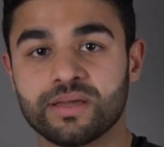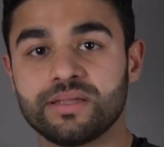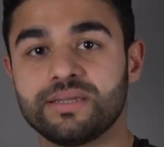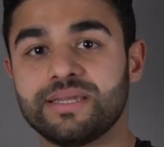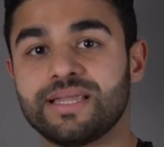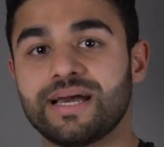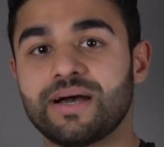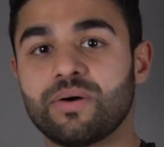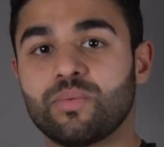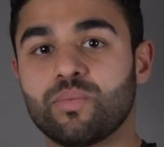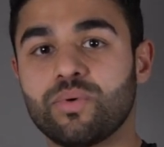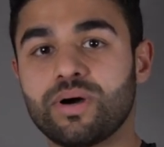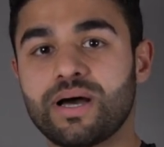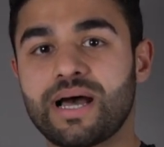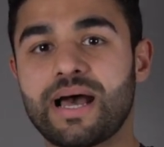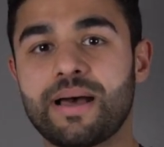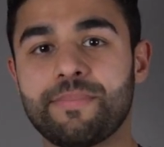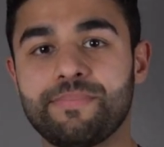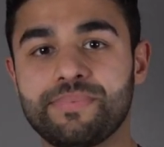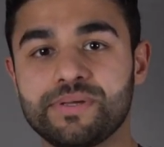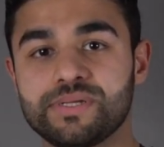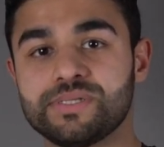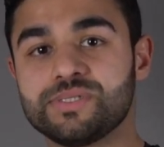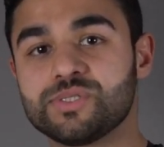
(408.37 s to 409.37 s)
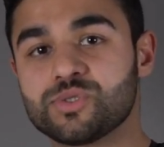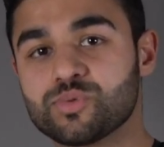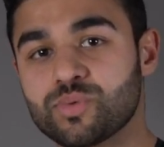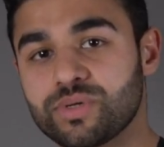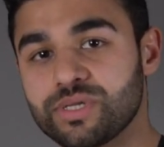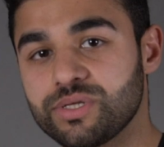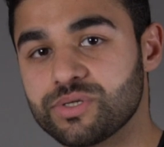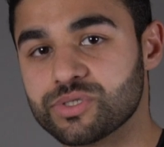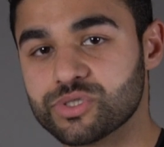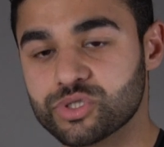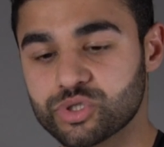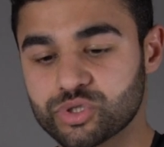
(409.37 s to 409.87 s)
Now what happens when
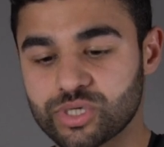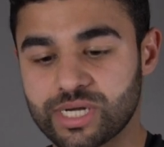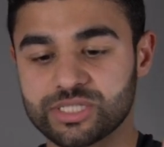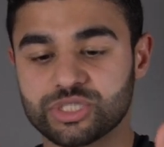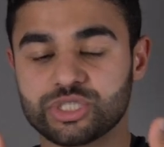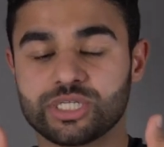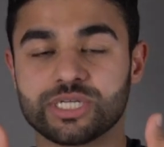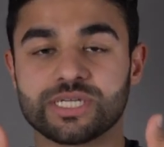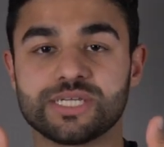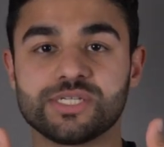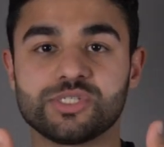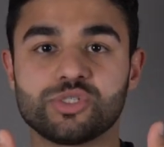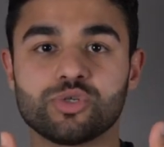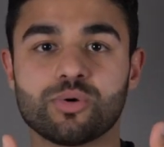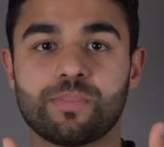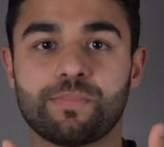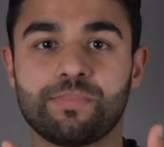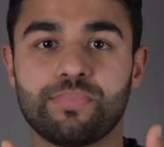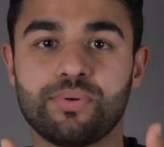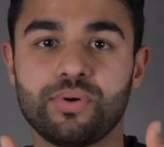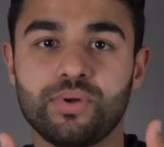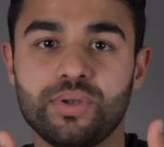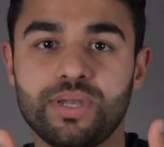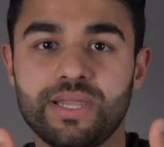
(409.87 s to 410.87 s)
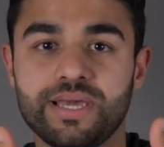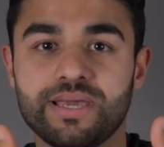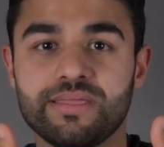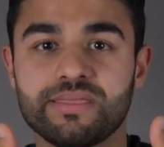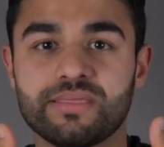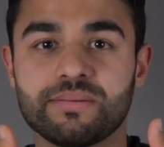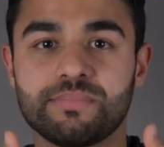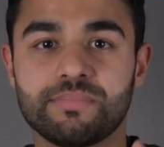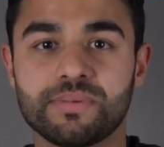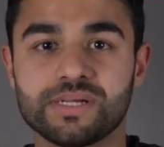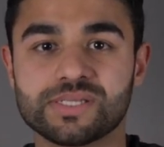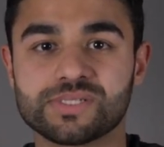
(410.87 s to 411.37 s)
you're stretching is you're pulling
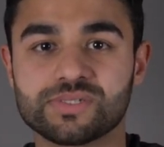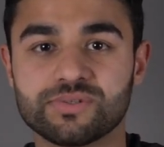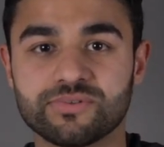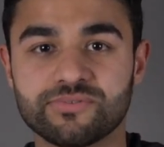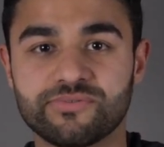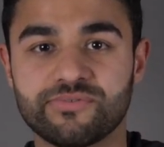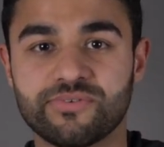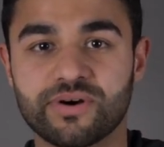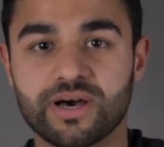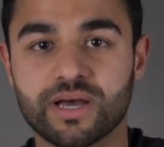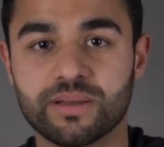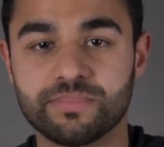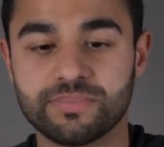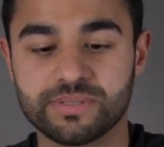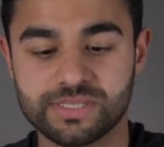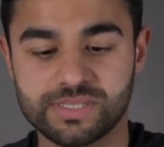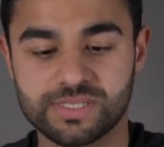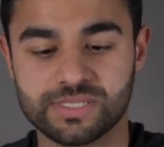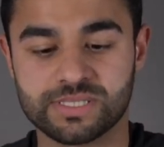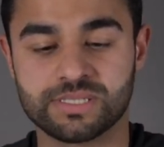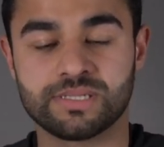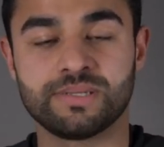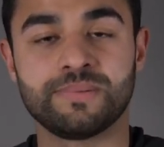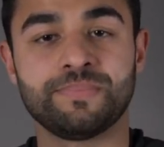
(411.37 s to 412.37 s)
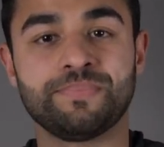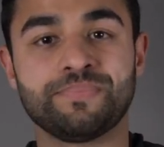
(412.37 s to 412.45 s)
the muscle fibers.